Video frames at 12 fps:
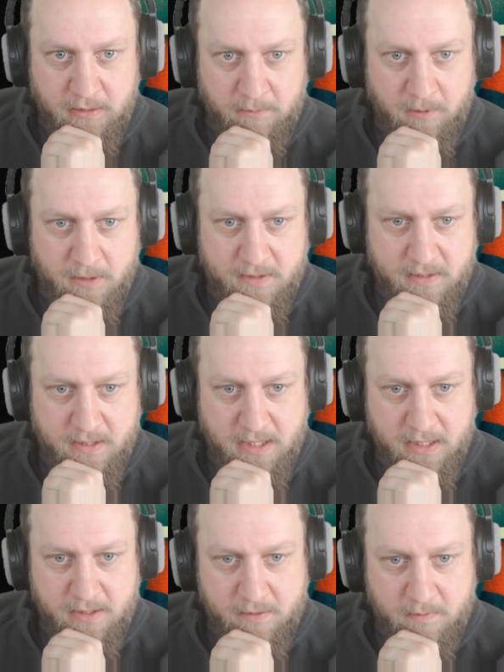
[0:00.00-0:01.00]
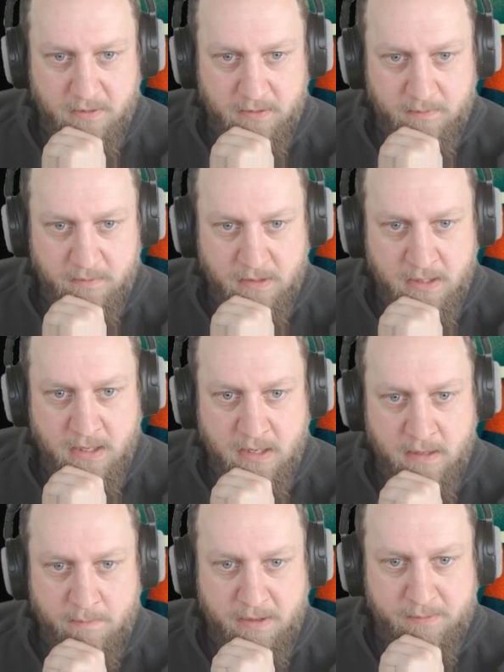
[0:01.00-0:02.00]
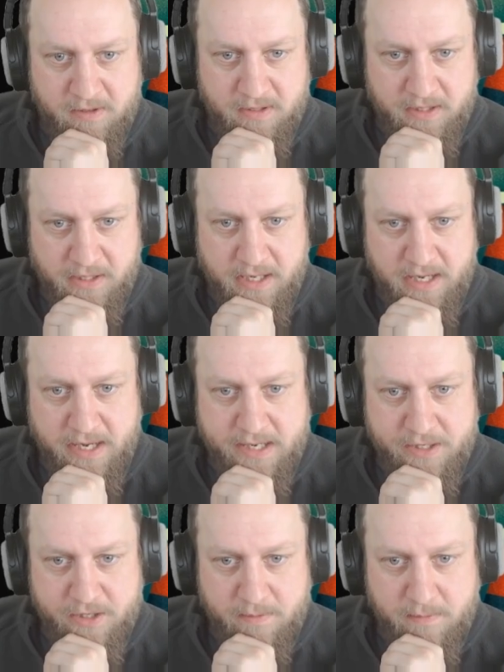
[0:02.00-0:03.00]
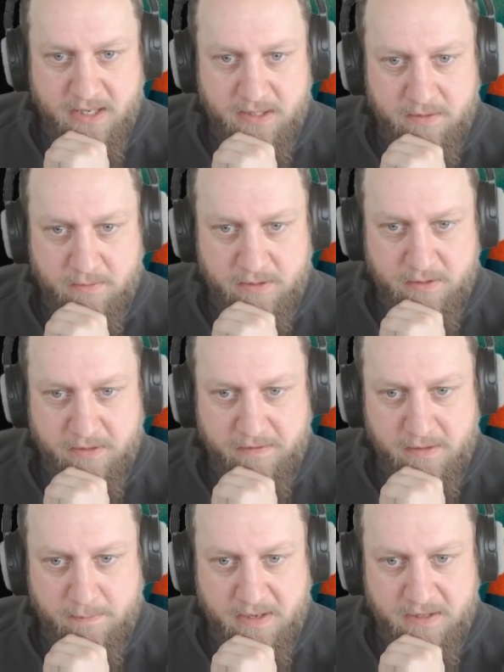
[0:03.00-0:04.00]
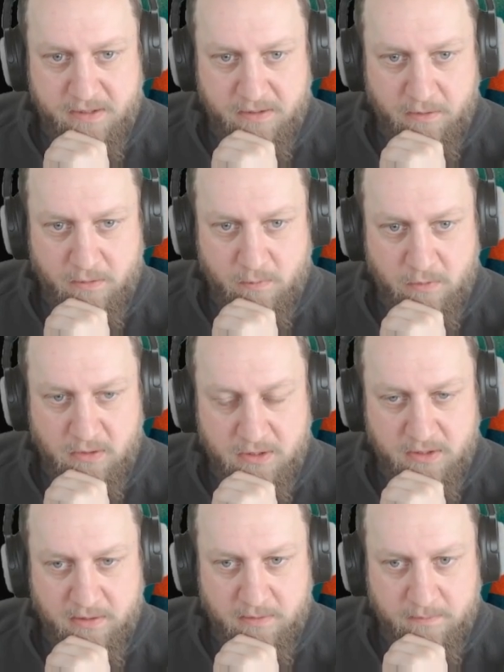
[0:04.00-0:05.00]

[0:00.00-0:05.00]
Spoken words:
What's the highest one? Memory decay actually makes retrieval better, not worse.